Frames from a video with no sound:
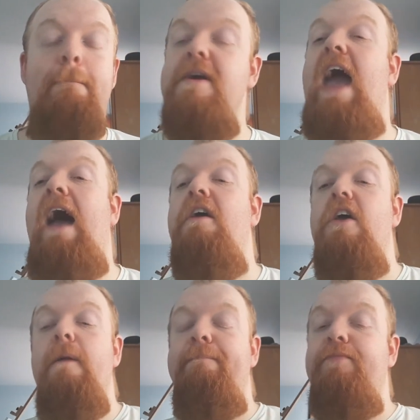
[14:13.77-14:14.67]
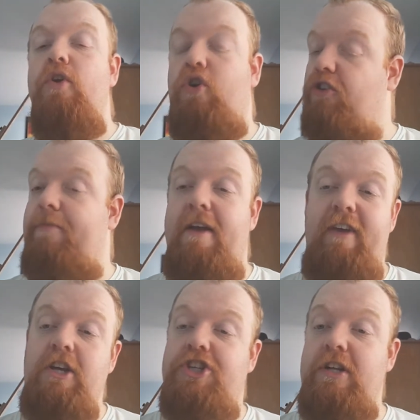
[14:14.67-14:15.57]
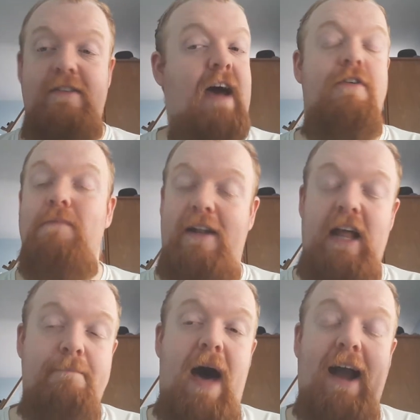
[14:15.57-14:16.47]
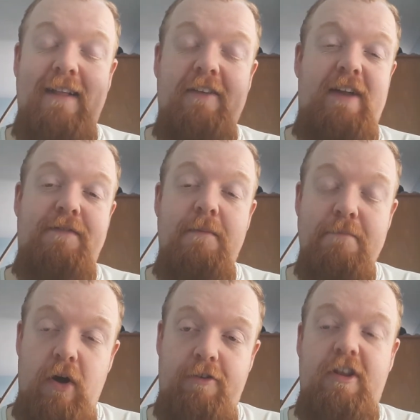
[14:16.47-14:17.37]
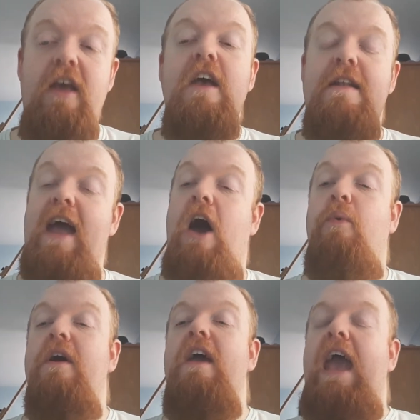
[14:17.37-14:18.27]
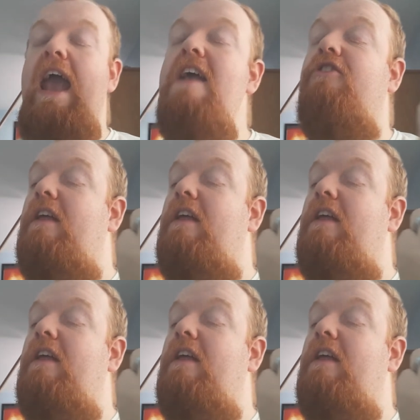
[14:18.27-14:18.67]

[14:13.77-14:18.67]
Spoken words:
But yeah, customization, definitely bring that back. That's a definite must. Now here